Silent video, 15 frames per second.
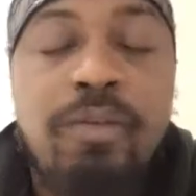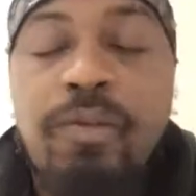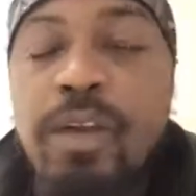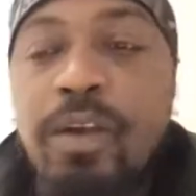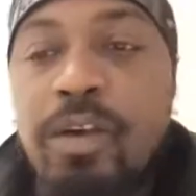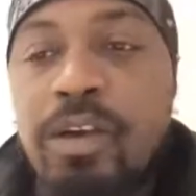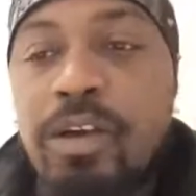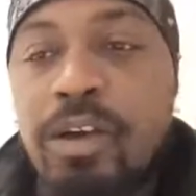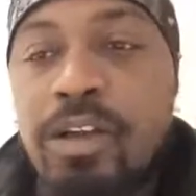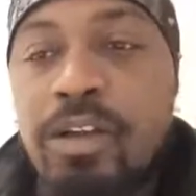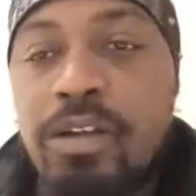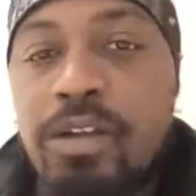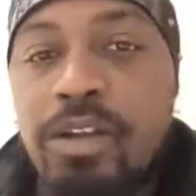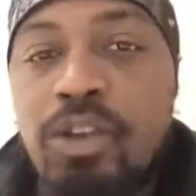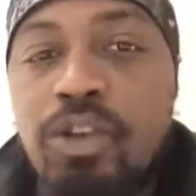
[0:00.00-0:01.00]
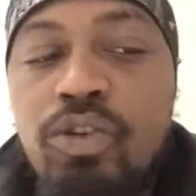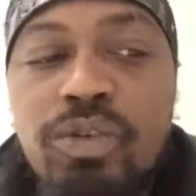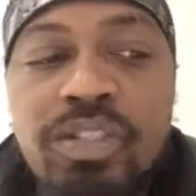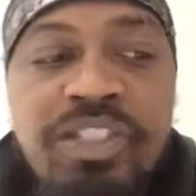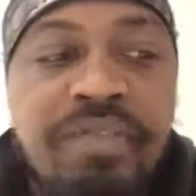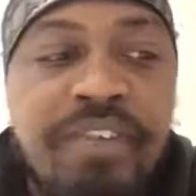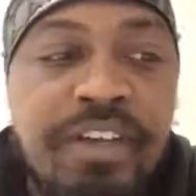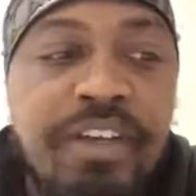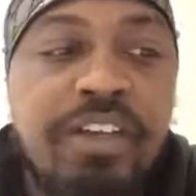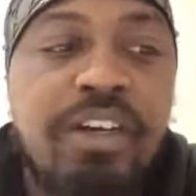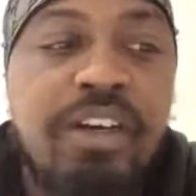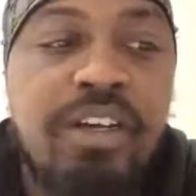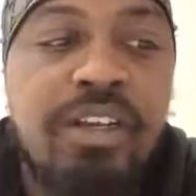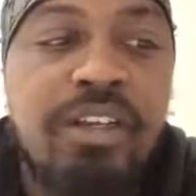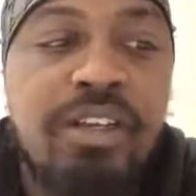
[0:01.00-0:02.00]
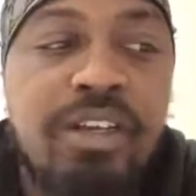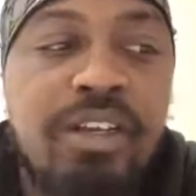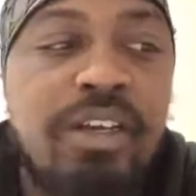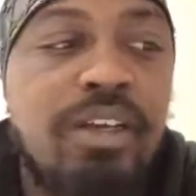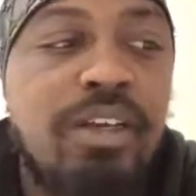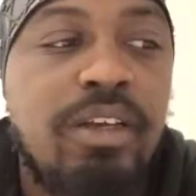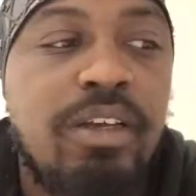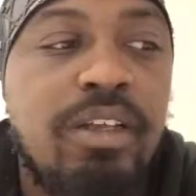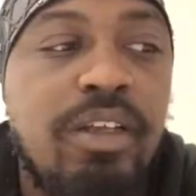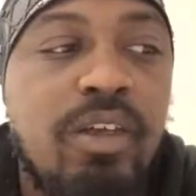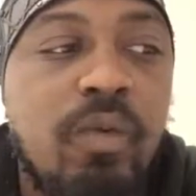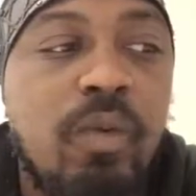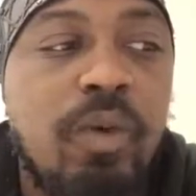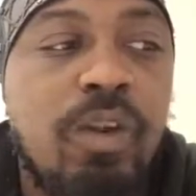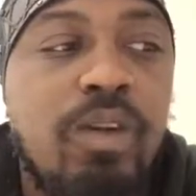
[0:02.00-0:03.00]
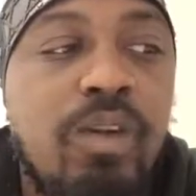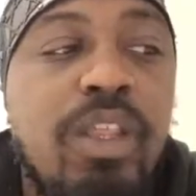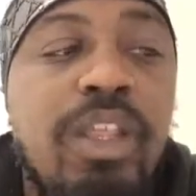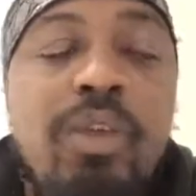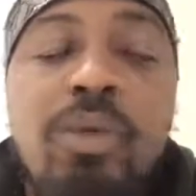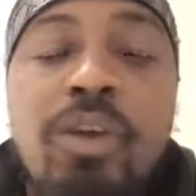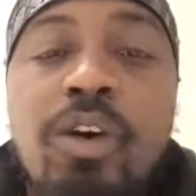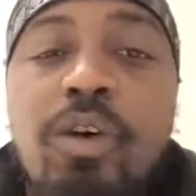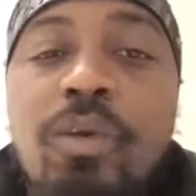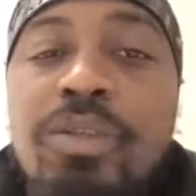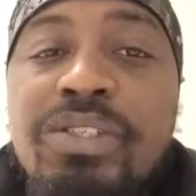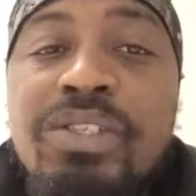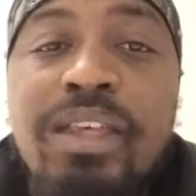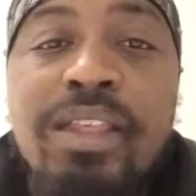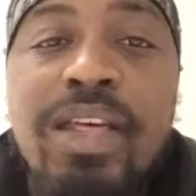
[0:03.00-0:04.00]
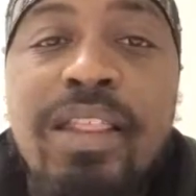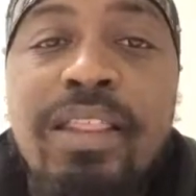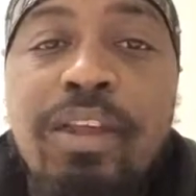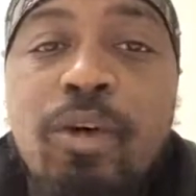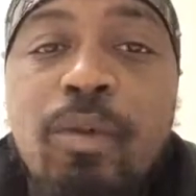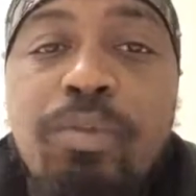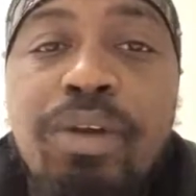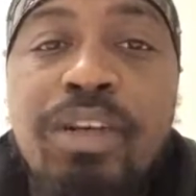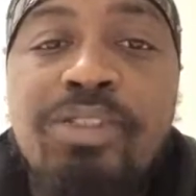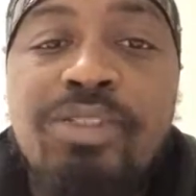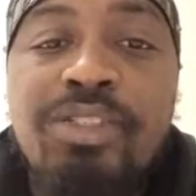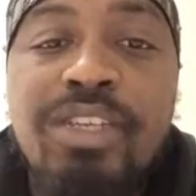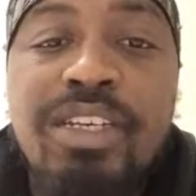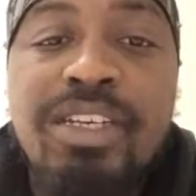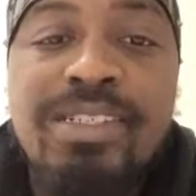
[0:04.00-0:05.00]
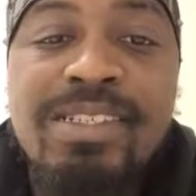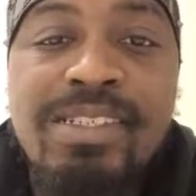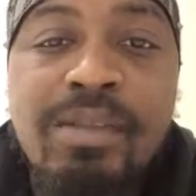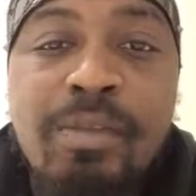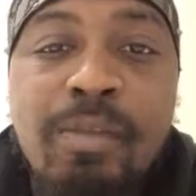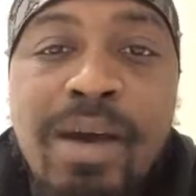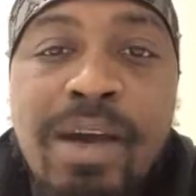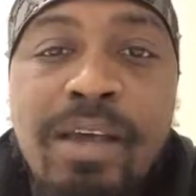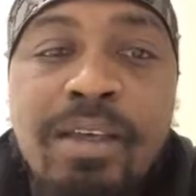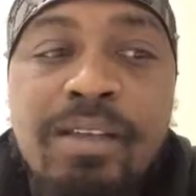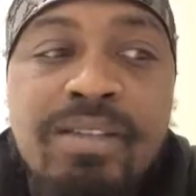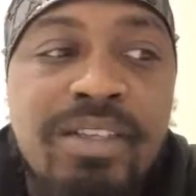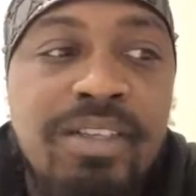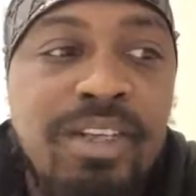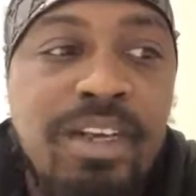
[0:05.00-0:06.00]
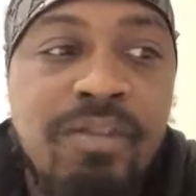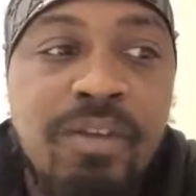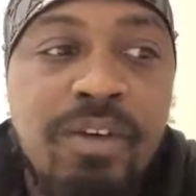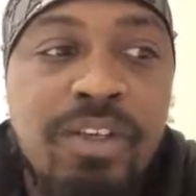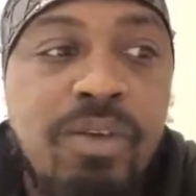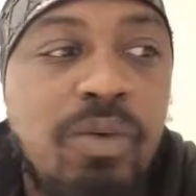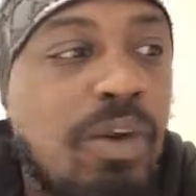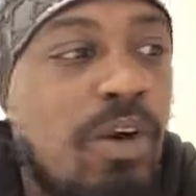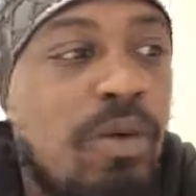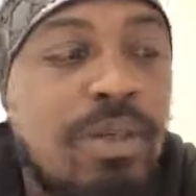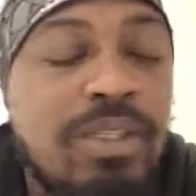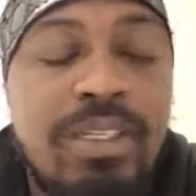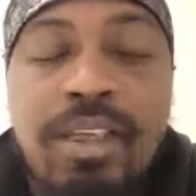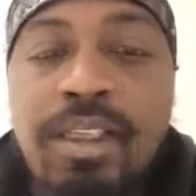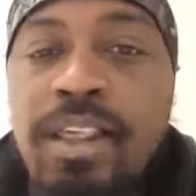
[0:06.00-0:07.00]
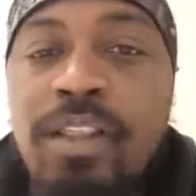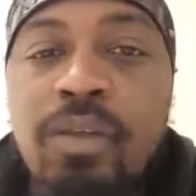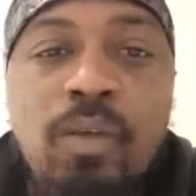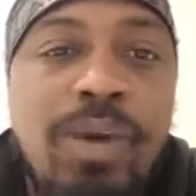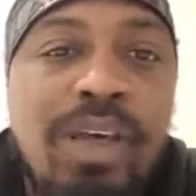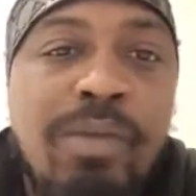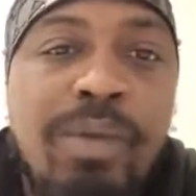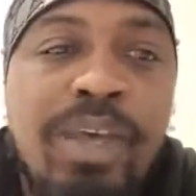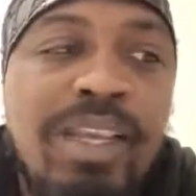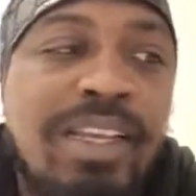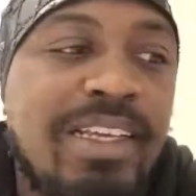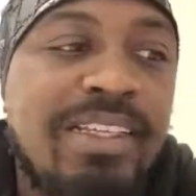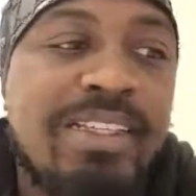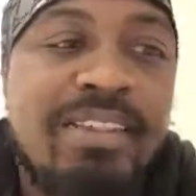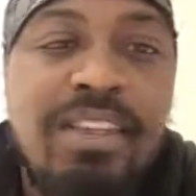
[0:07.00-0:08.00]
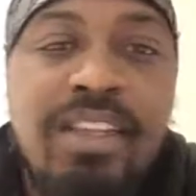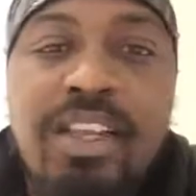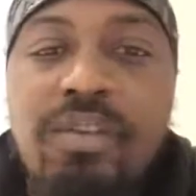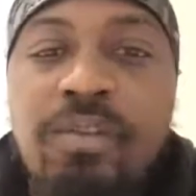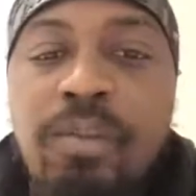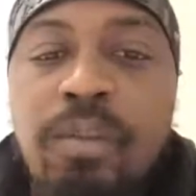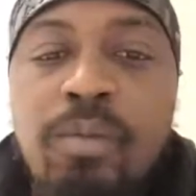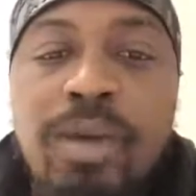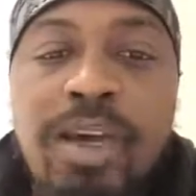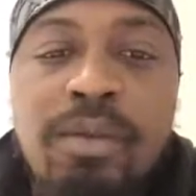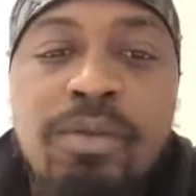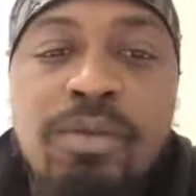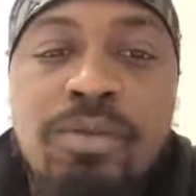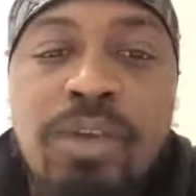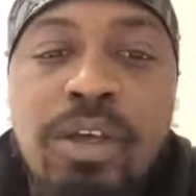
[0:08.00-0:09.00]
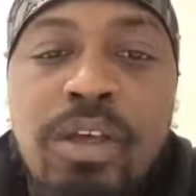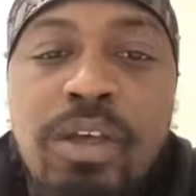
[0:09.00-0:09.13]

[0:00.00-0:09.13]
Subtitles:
Louis Farrakhan, he would always say that the oppressor is the devil. He would always say that the white man is the devil of the Bible.